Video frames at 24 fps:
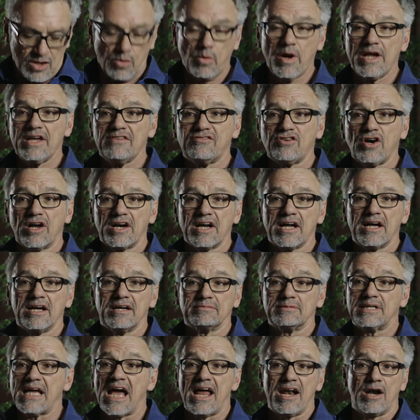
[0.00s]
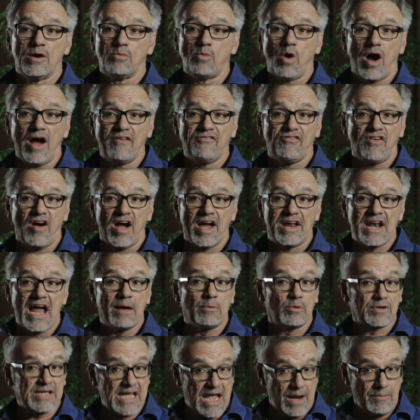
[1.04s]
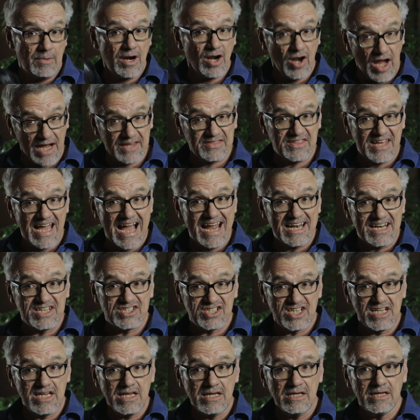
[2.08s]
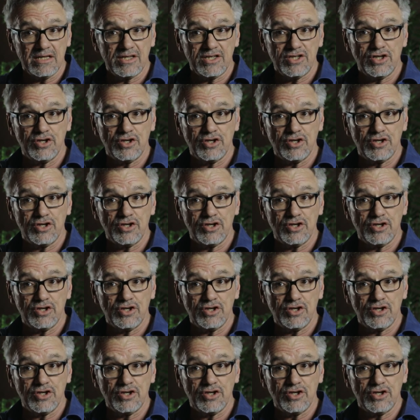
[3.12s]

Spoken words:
So where you've got a Canon Wi-Fi enabled camera like the 80D,